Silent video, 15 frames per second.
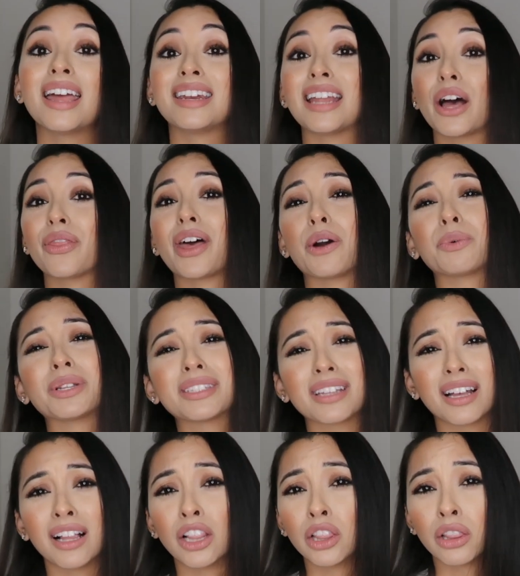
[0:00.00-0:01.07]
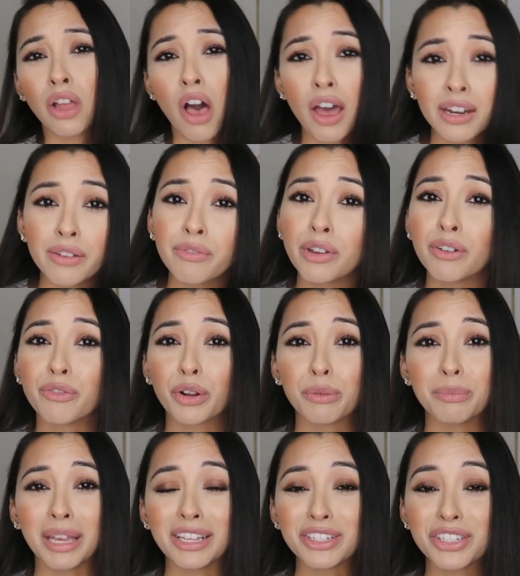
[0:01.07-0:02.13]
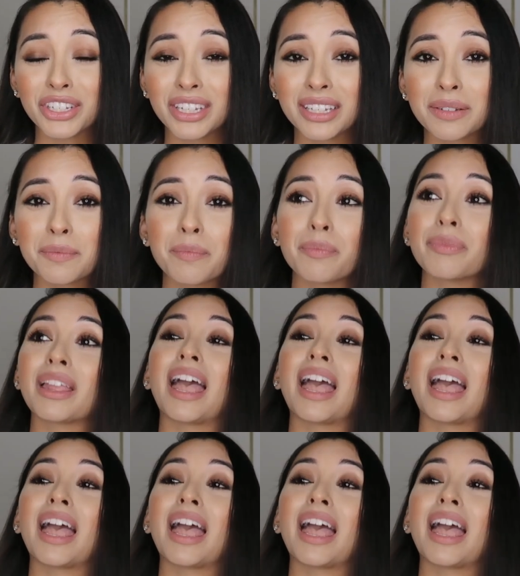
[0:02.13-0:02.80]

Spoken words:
Now that was a lot of information